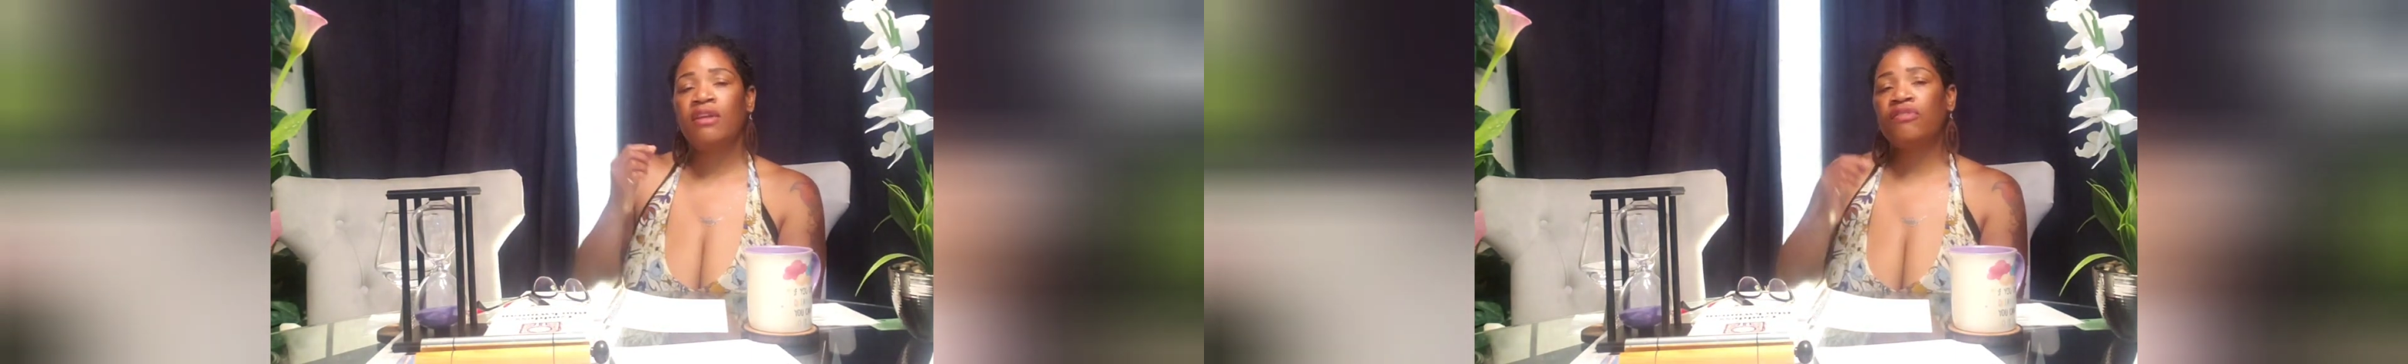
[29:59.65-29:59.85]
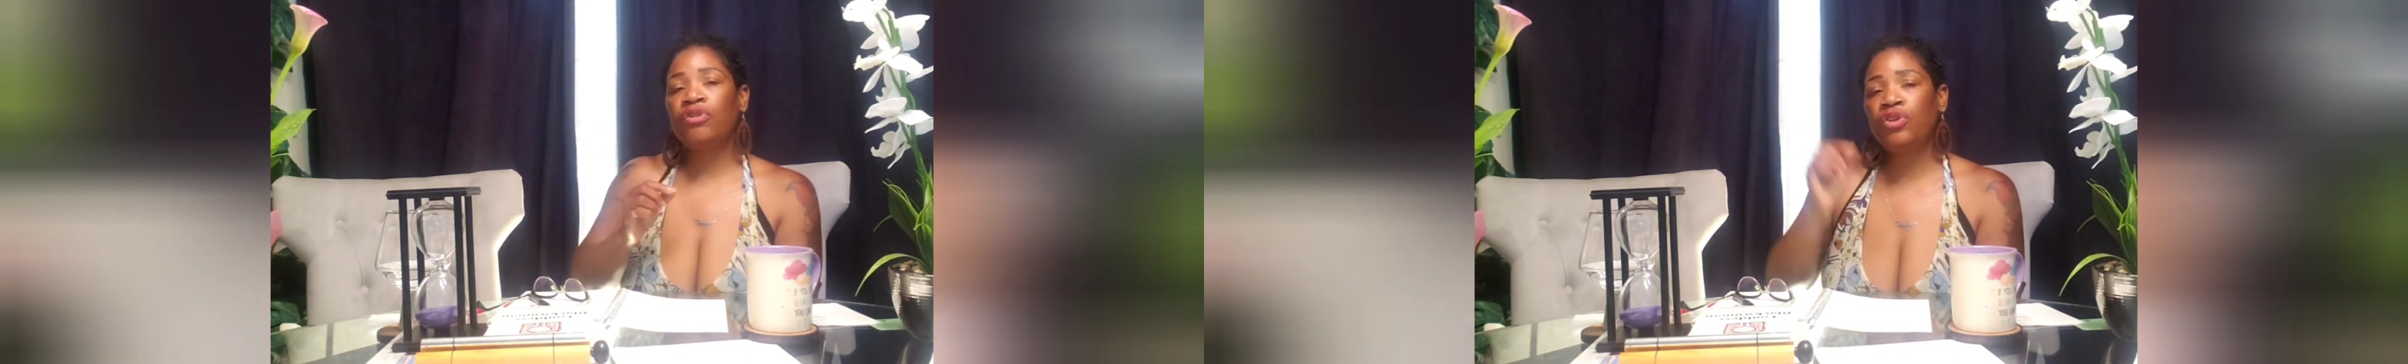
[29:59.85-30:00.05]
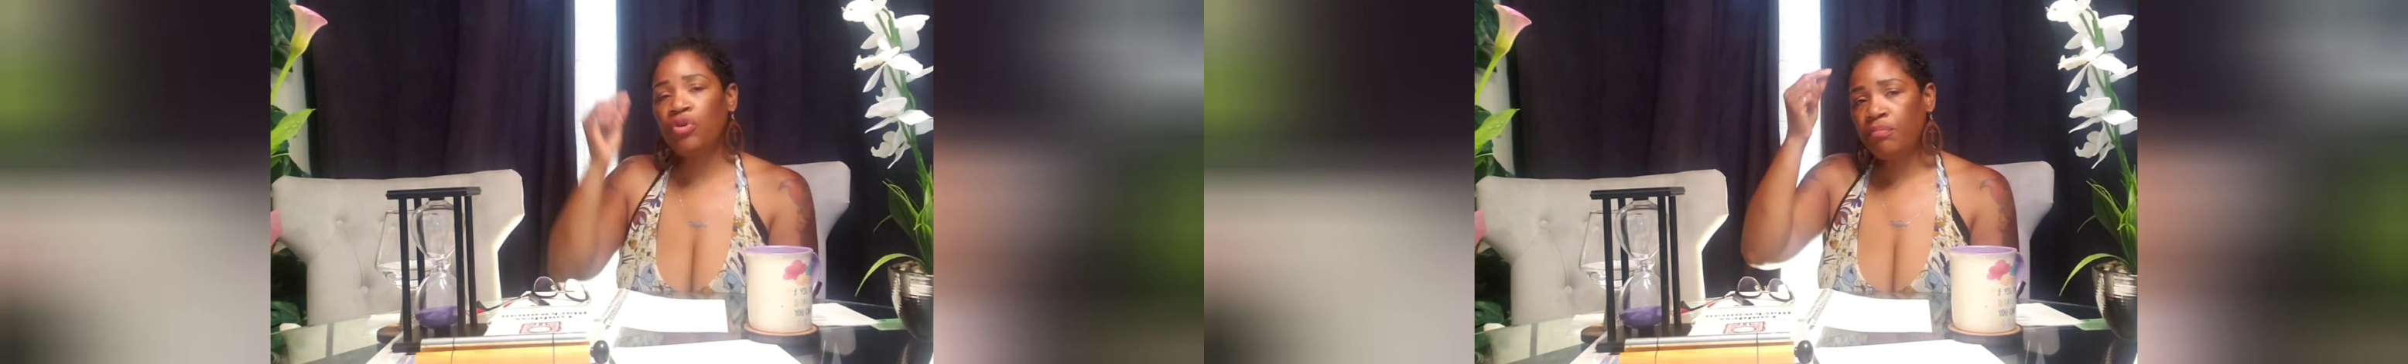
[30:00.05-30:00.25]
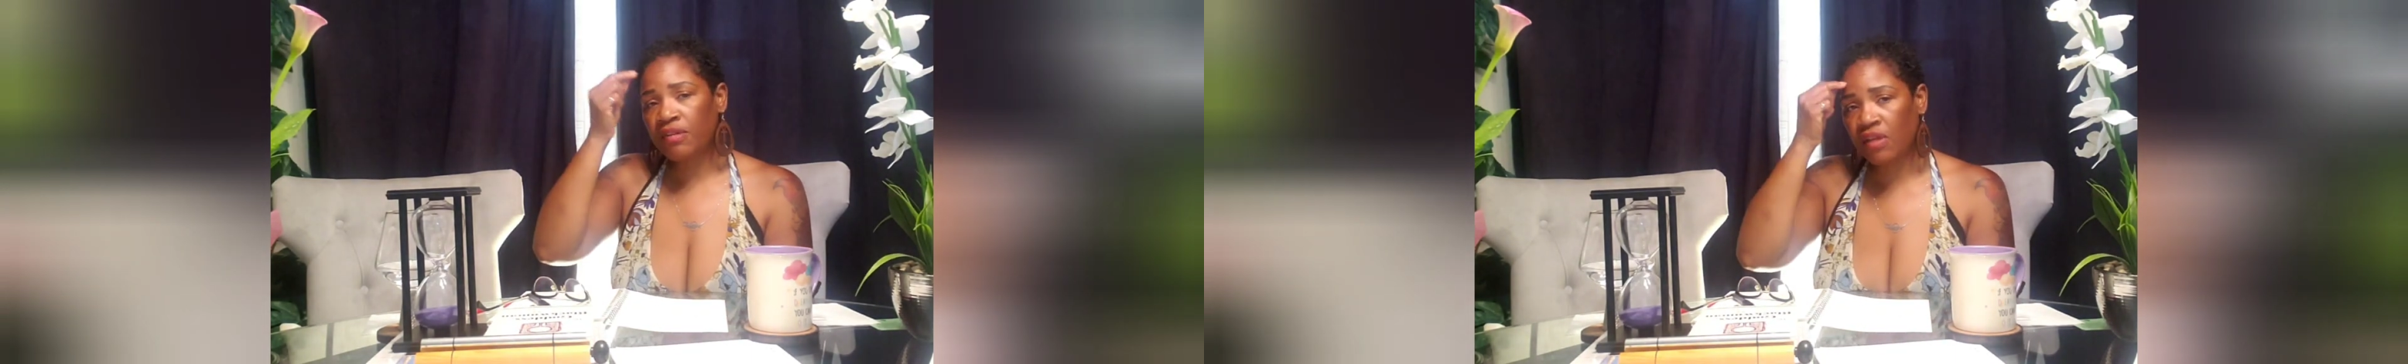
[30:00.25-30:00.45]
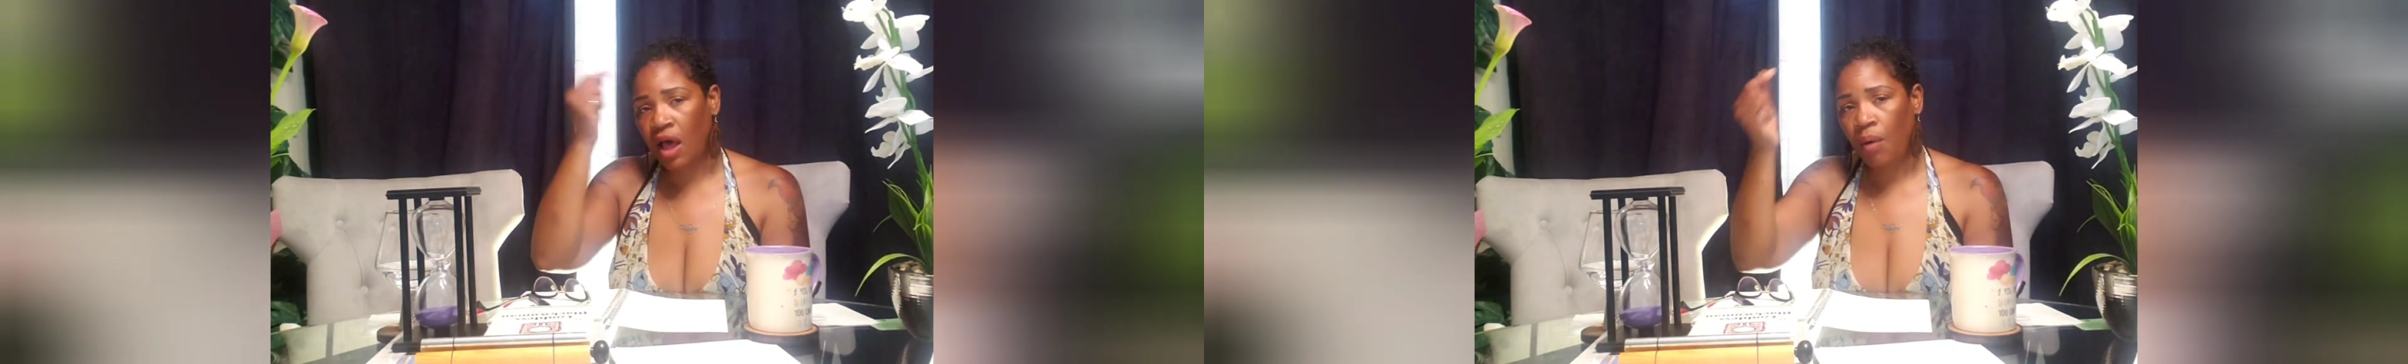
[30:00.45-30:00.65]
So you
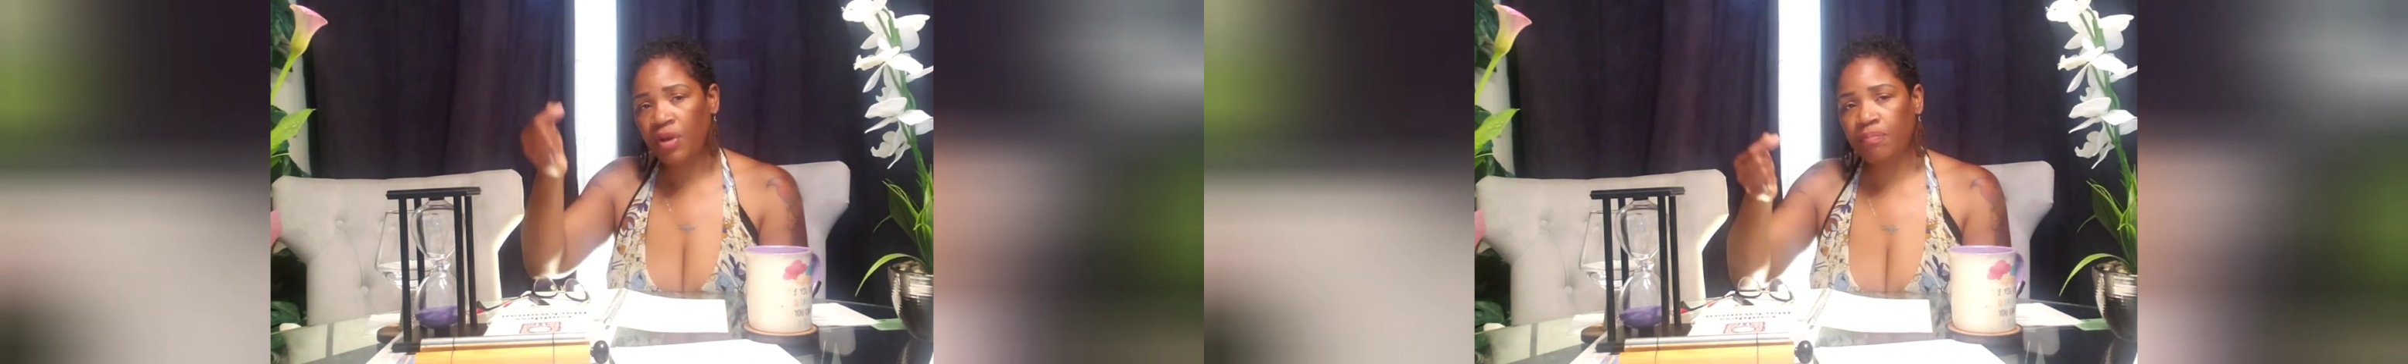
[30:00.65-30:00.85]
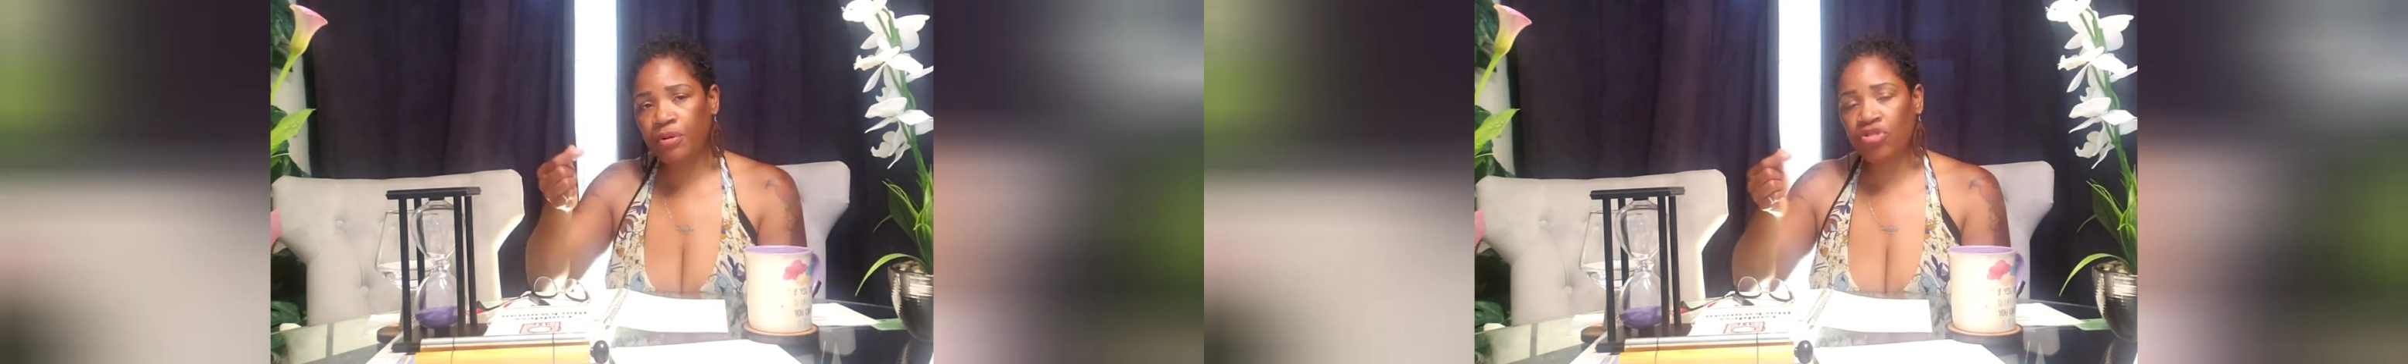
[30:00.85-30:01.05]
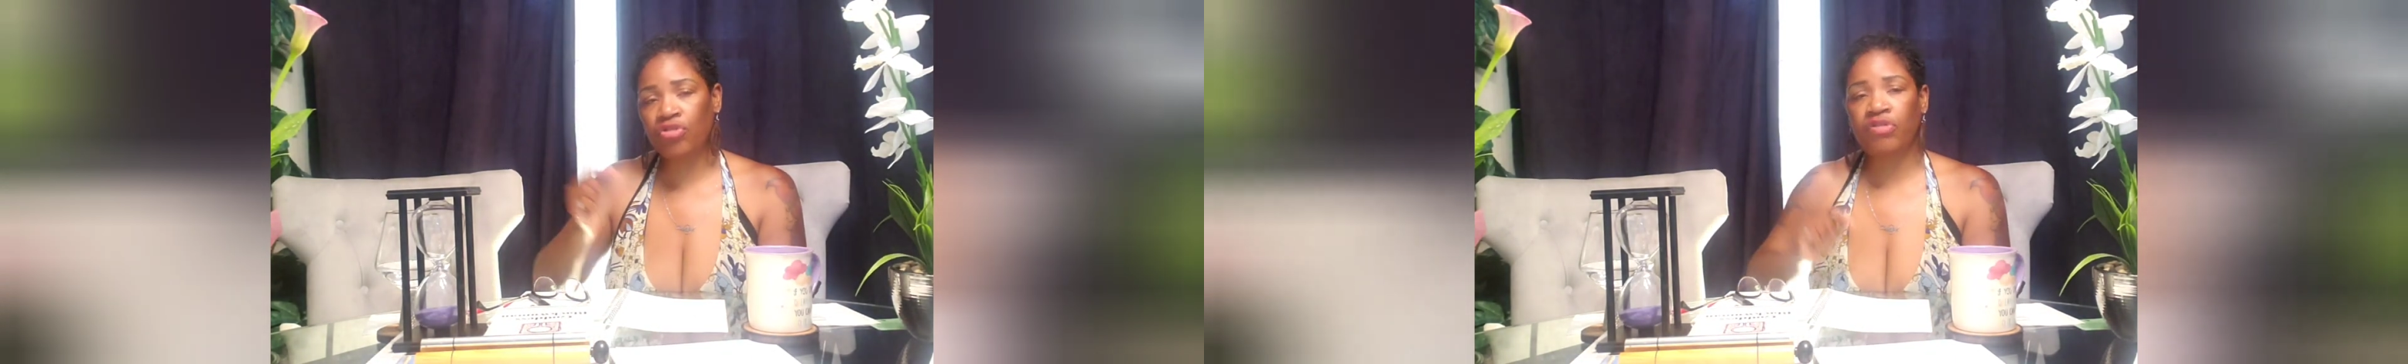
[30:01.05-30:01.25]
must always put